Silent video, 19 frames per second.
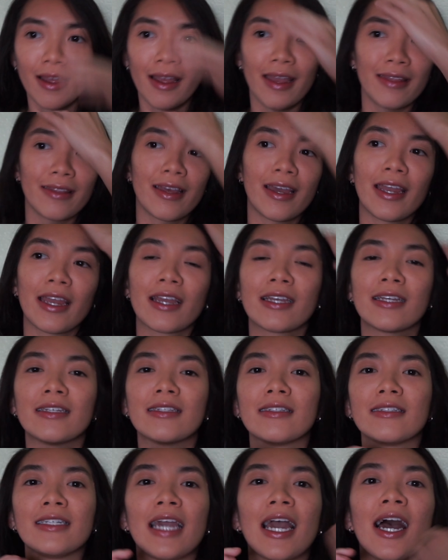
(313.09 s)
And like,
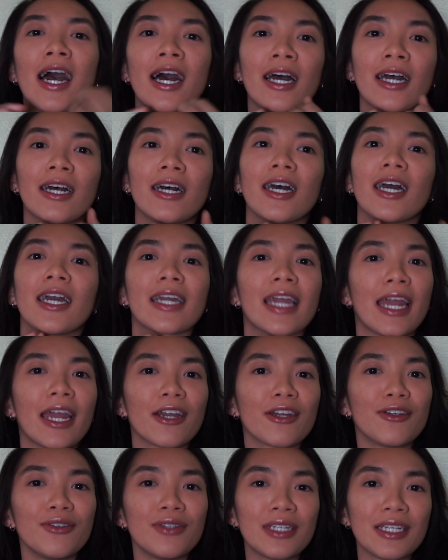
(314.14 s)
yeah,
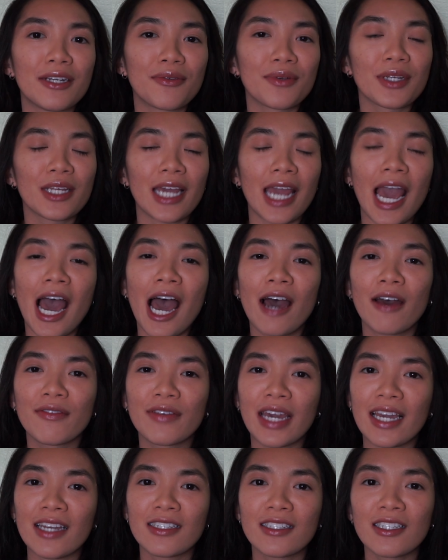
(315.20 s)
Cancun didn't really have
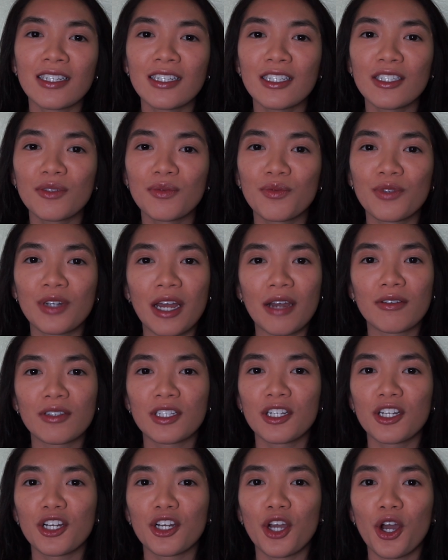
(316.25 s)
cases when I was
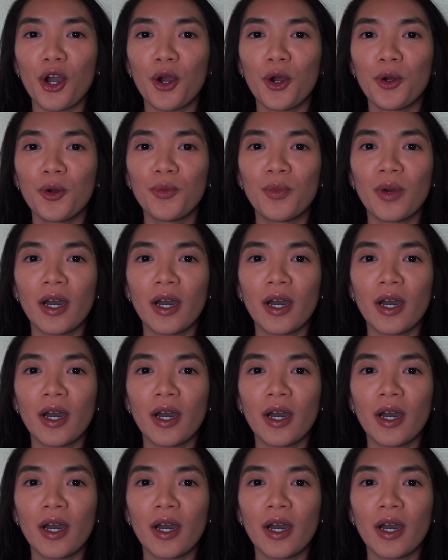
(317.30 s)
gonna go,